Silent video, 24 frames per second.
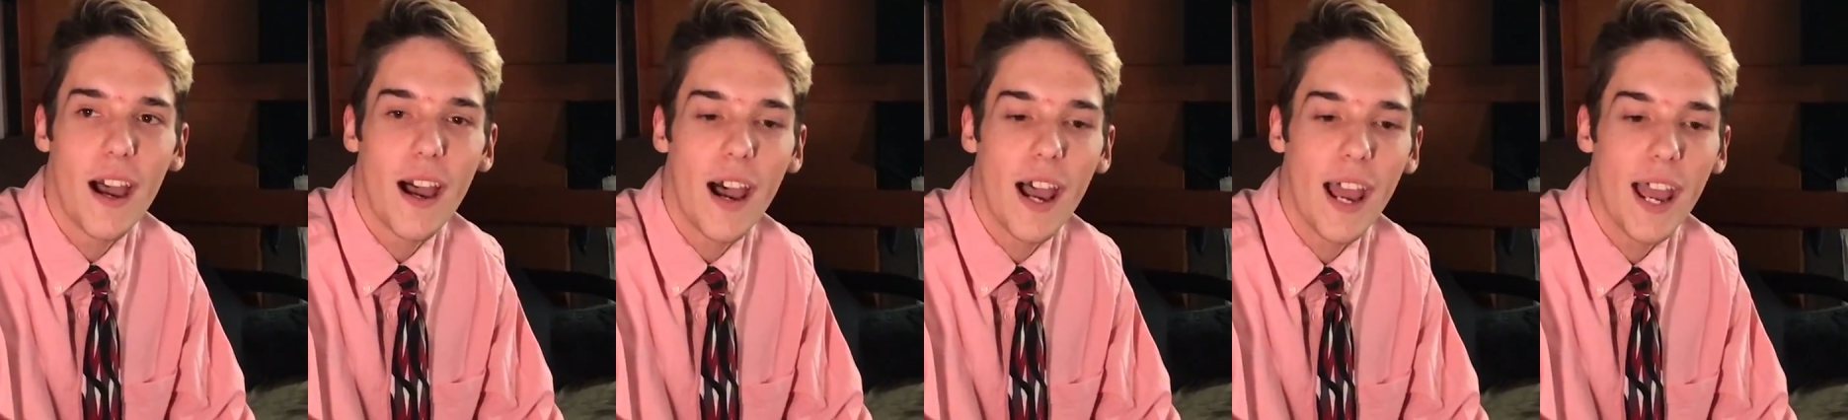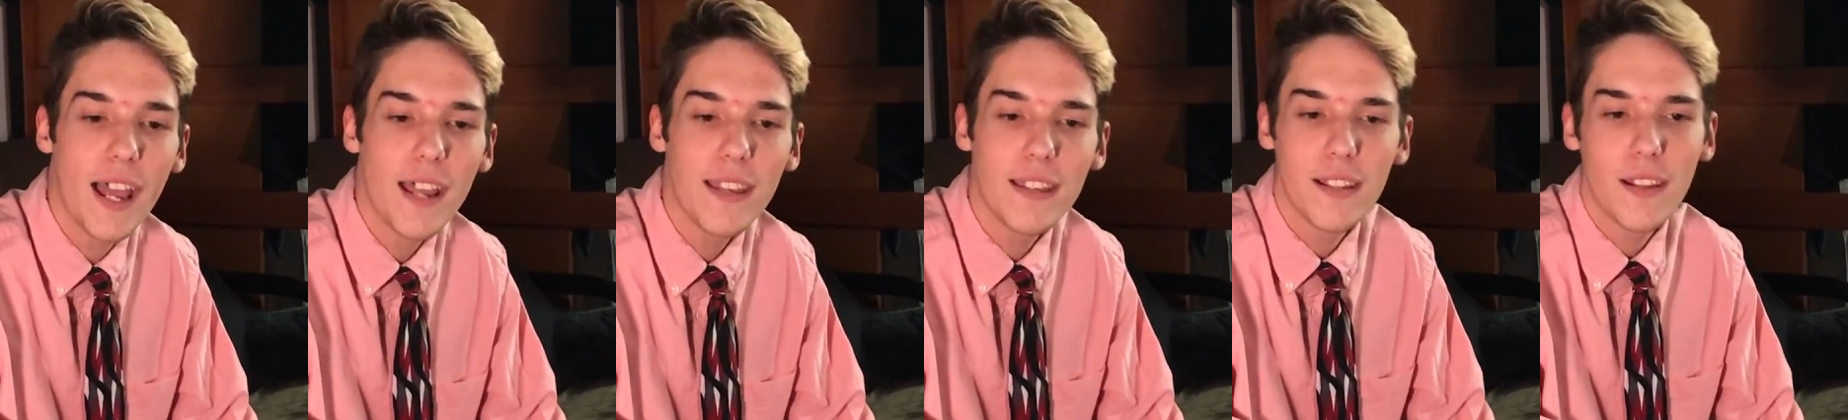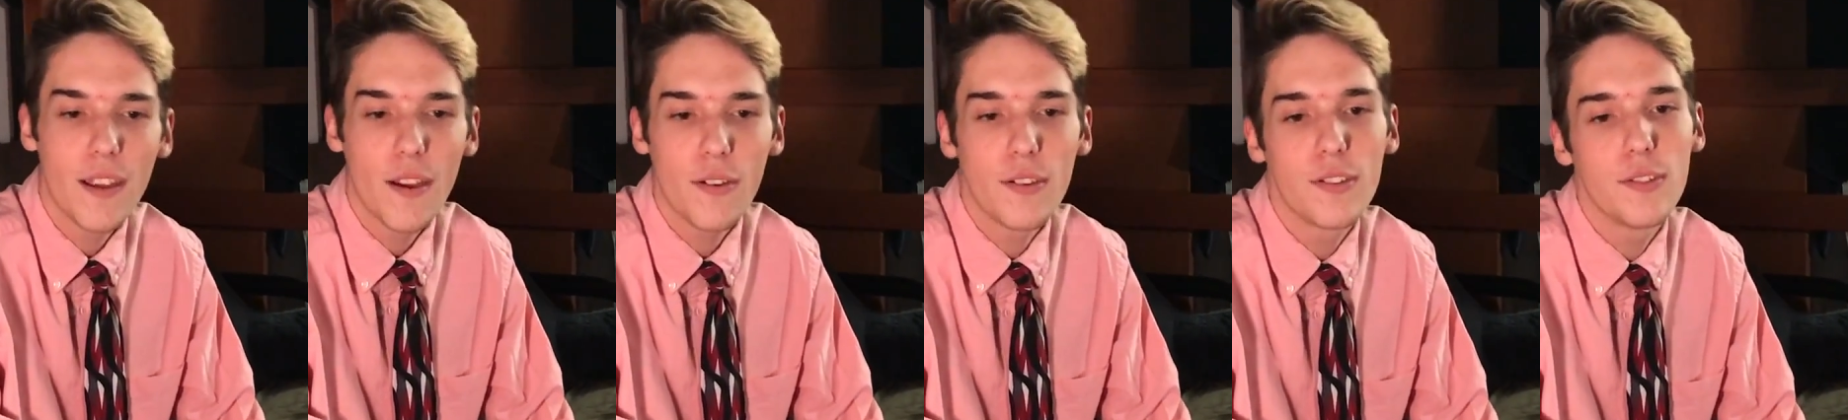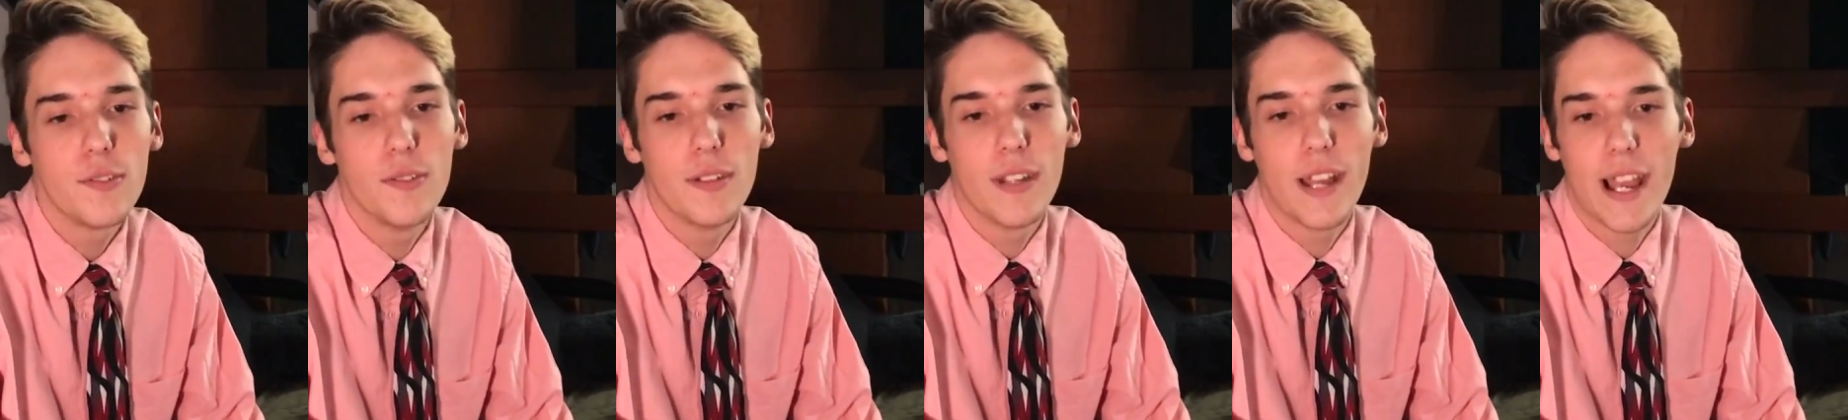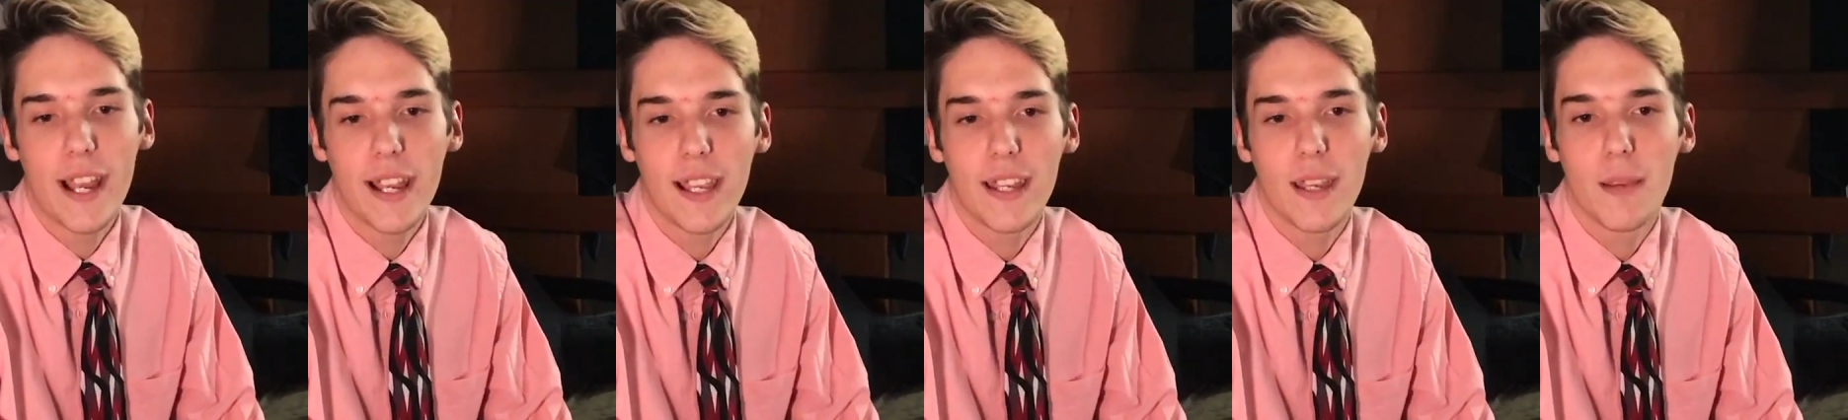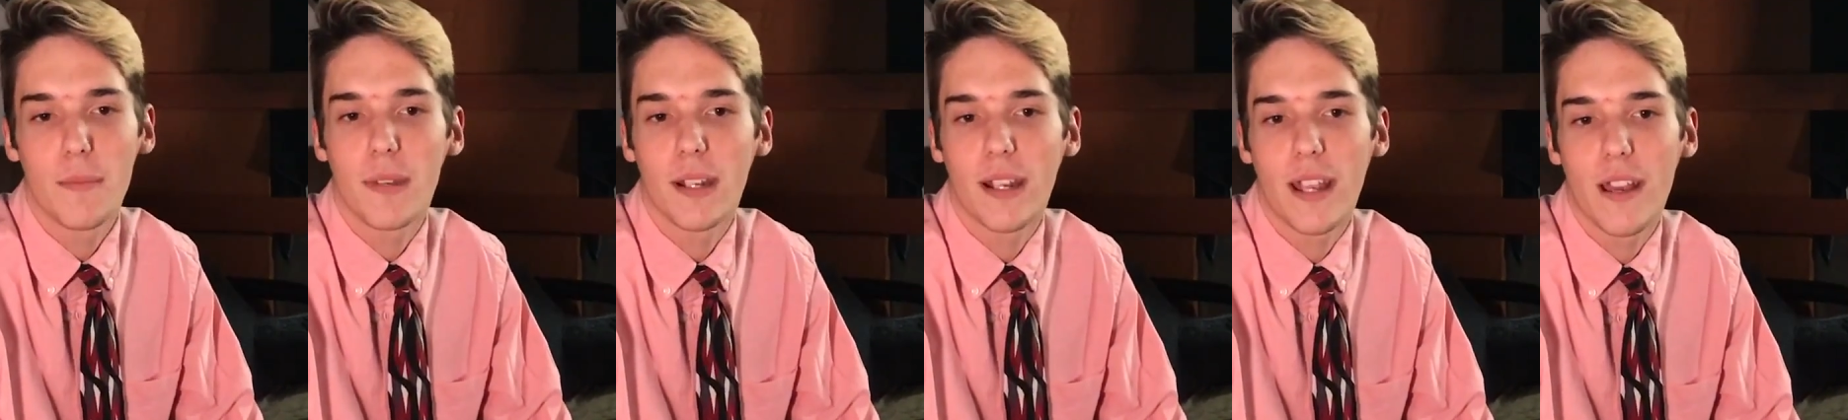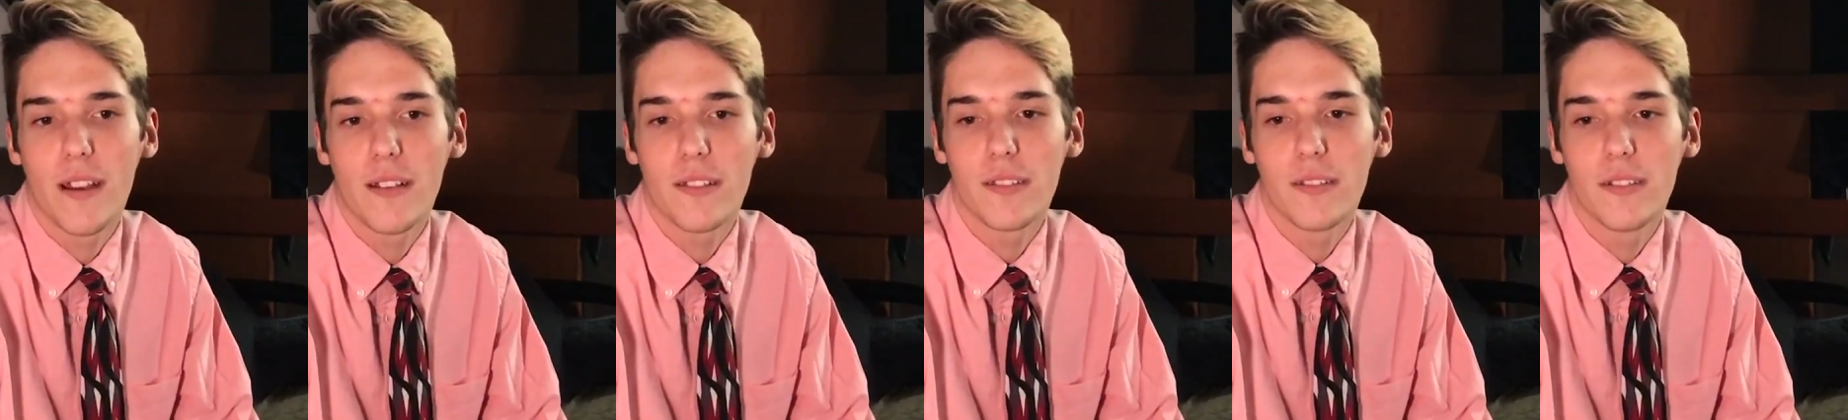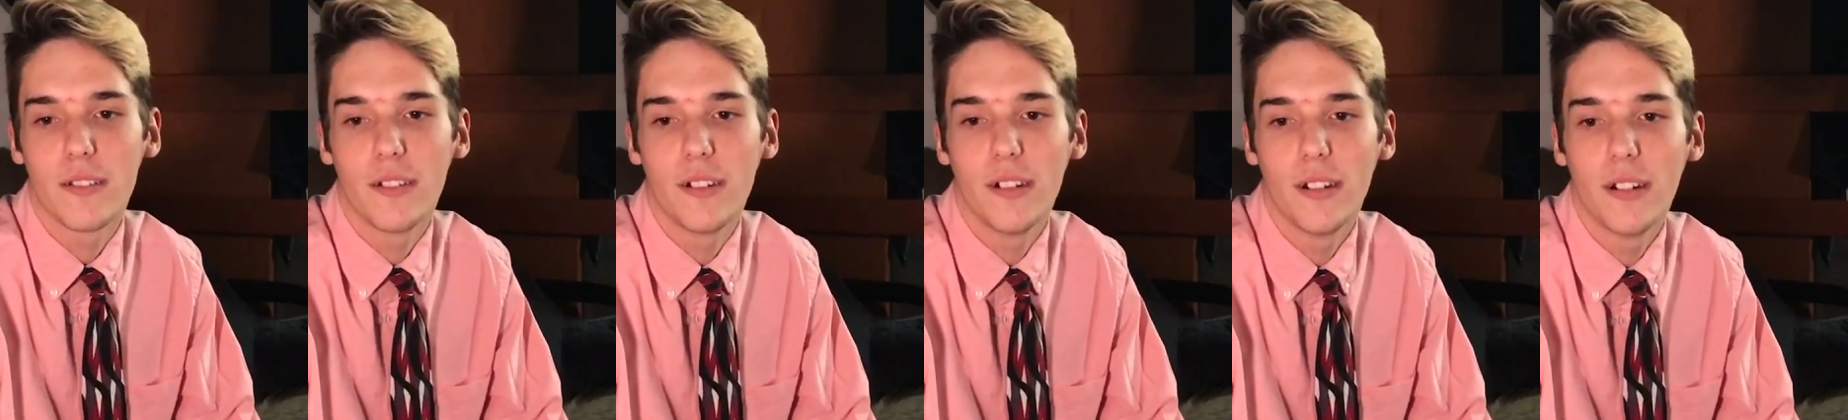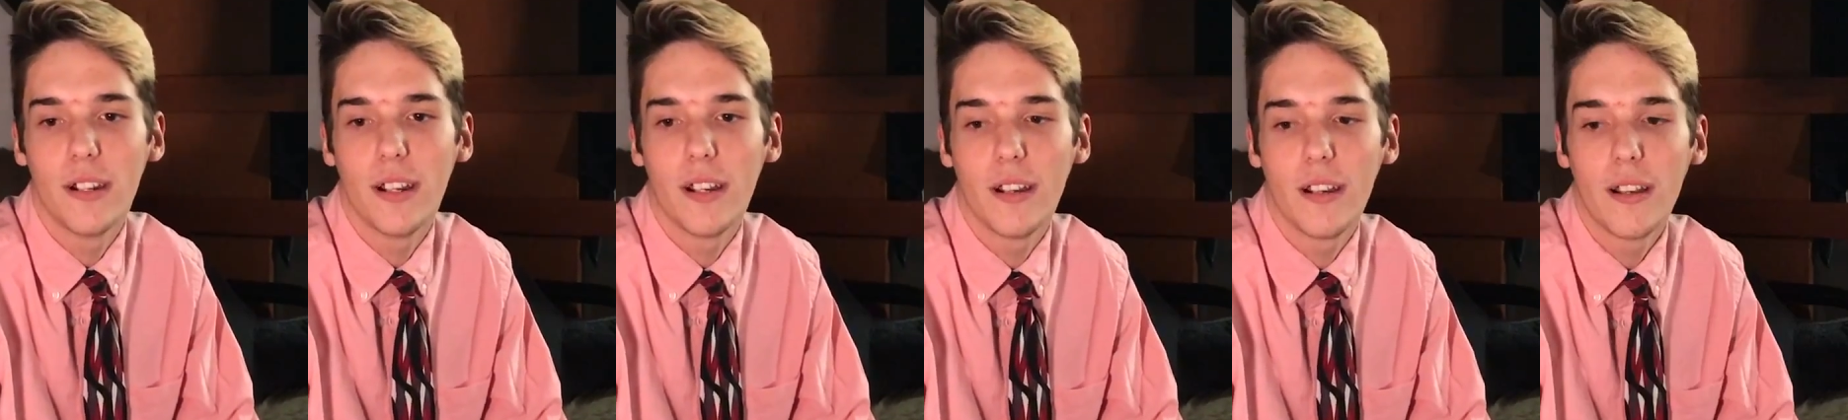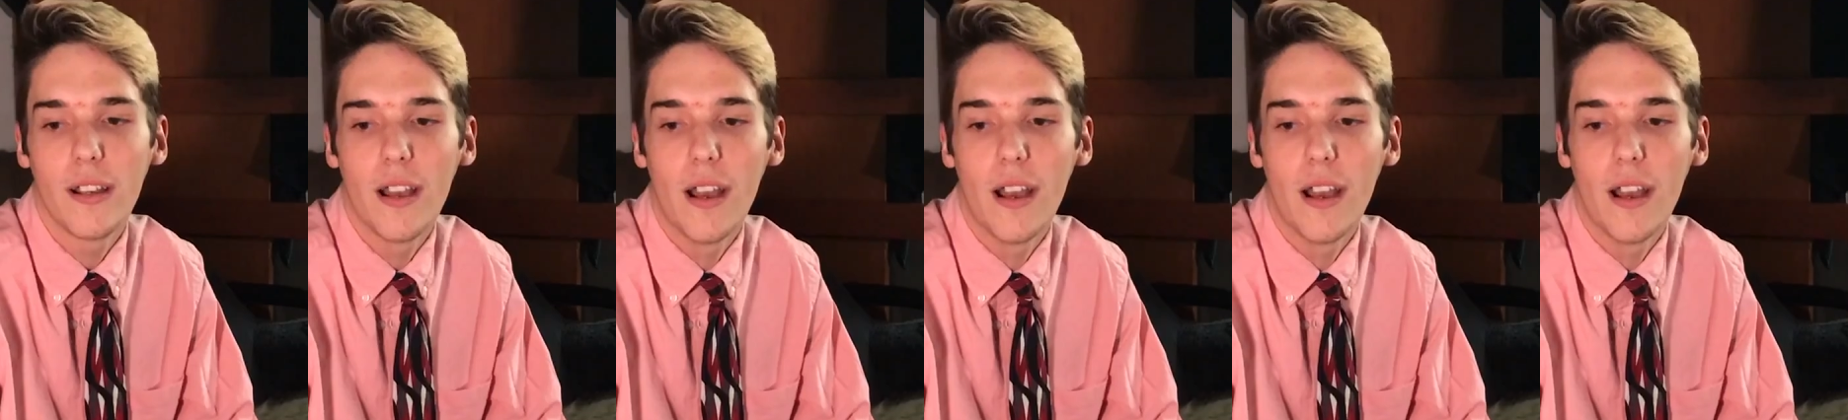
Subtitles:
I had to go to an academic counselor